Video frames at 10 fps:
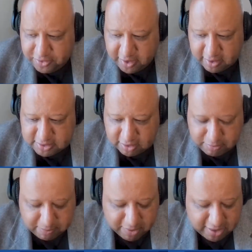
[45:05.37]
thing that's in
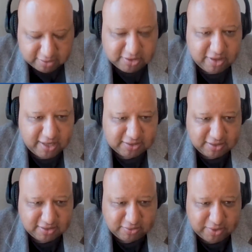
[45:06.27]
my mind as you're
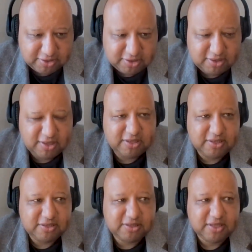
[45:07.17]
asking this question
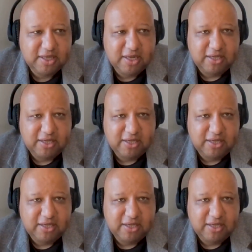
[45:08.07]
is